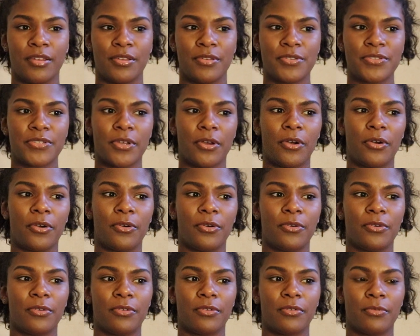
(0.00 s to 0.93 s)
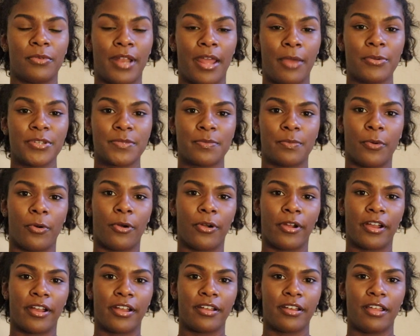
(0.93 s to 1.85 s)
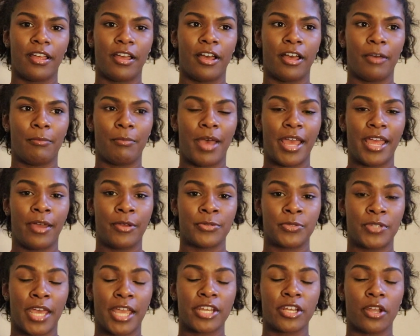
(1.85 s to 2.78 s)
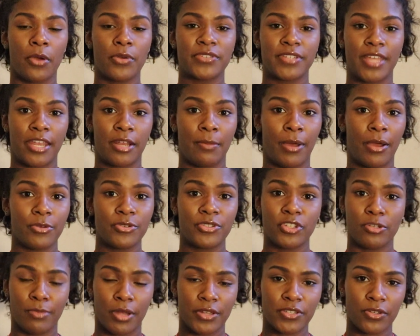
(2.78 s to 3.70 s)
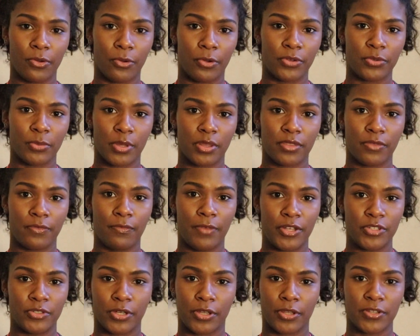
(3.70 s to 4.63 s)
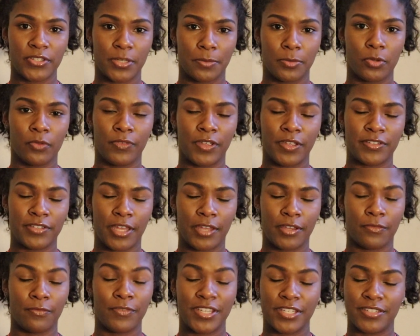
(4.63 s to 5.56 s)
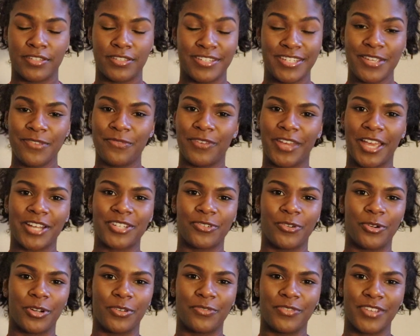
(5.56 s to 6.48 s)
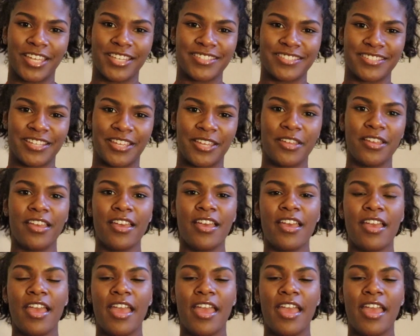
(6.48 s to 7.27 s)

So when I was born, I was diagnosed at about 2 months old with ventricular septal defect, or VSD,